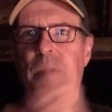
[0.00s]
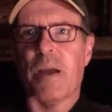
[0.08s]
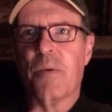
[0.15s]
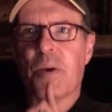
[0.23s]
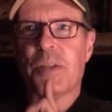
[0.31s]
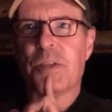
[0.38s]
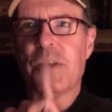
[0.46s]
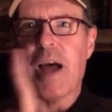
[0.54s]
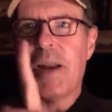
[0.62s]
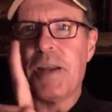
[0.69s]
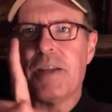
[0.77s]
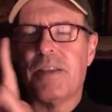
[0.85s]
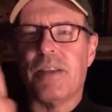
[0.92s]
Now, it's not
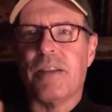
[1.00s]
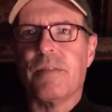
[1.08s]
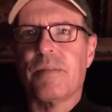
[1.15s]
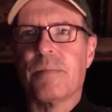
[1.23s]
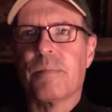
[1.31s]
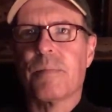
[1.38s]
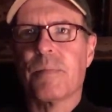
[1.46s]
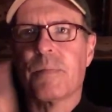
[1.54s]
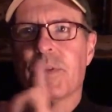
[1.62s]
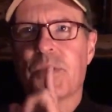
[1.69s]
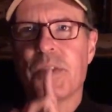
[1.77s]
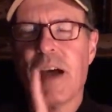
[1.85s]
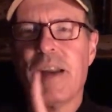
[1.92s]
easy.
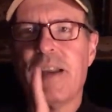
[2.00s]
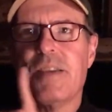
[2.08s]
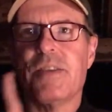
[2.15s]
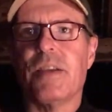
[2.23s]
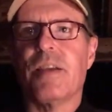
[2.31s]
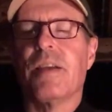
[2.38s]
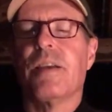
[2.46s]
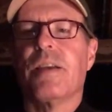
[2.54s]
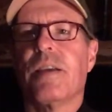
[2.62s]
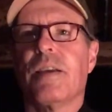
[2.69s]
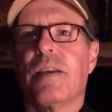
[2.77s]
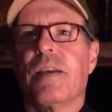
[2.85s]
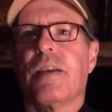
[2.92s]
It's not easy.
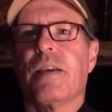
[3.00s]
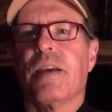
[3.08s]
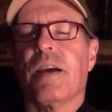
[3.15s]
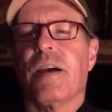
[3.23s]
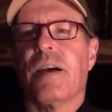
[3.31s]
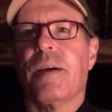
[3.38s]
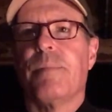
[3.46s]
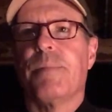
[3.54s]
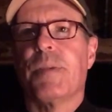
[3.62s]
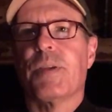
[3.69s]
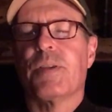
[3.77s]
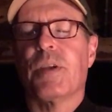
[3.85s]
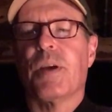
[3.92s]

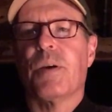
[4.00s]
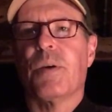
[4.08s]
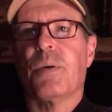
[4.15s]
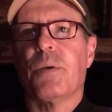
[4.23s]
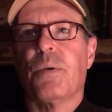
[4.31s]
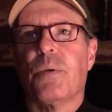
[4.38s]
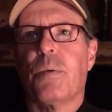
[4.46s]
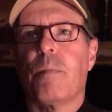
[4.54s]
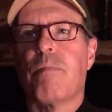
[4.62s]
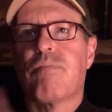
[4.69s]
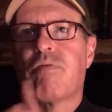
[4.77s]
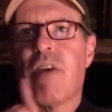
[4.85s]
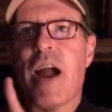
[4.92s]
So
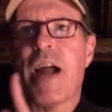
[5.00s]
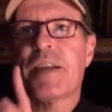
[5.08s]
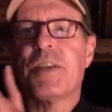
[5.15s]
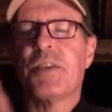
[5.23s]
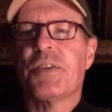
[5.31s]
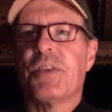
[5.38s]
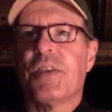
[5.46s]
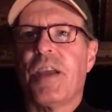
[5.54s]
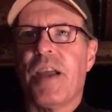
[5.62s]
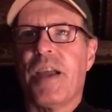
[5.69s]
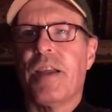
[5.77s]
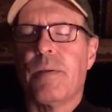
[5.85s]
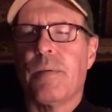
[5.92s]
practice
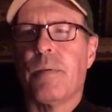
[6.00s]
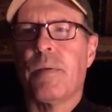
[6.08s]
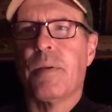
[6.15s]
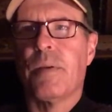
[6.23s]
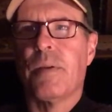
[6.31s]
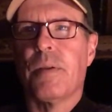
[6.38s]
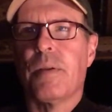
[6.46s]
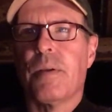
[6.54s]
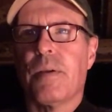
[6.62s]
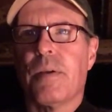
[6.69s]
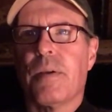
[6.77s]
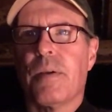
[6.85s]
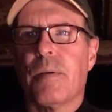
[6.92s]
and
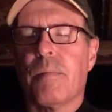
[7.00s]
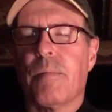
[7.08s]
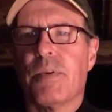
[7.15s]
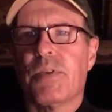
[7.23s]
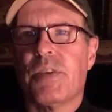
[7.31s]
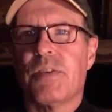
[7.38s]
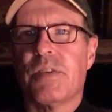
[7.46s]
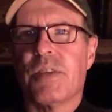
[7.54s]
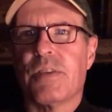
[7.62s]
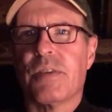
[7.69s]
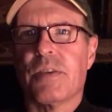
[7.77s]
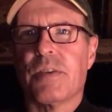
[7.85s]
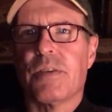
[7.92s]

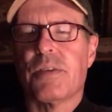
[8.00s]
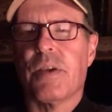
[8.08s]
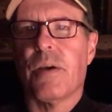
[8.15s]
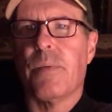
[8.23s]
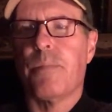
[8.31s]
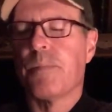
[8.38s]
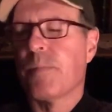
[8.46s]
persistence. So